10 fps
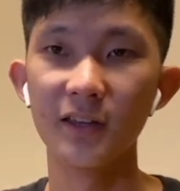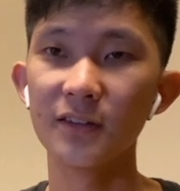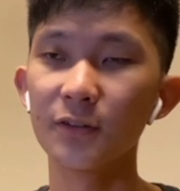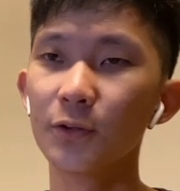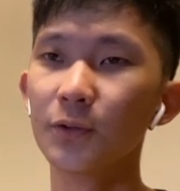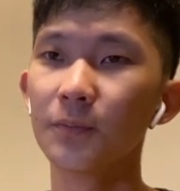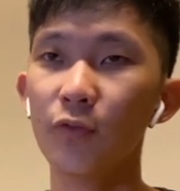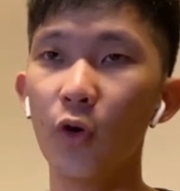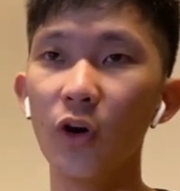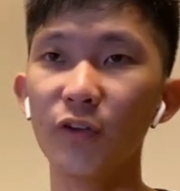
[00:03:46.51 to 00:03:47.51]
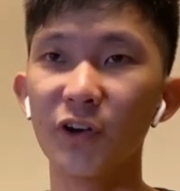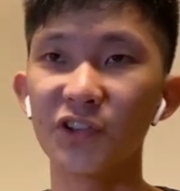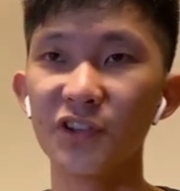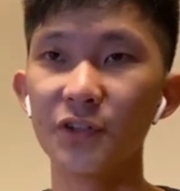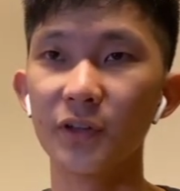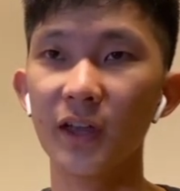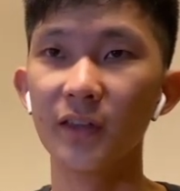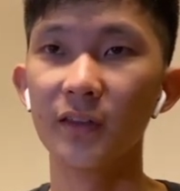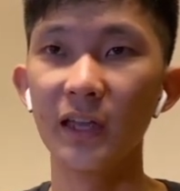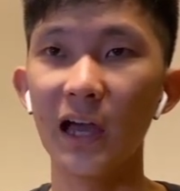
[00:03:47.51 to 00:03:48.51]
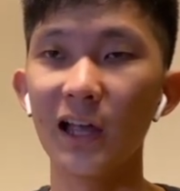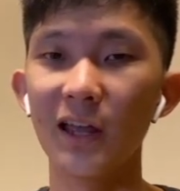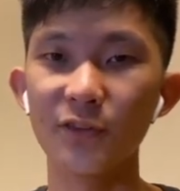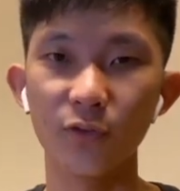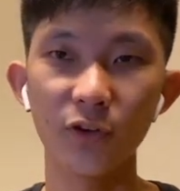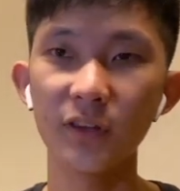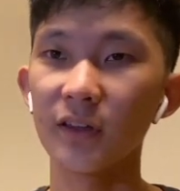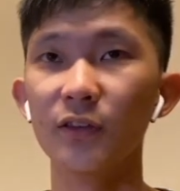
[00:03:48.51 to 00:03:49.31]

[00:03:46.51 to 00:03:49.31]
So for all your functions, you get a highlight over it.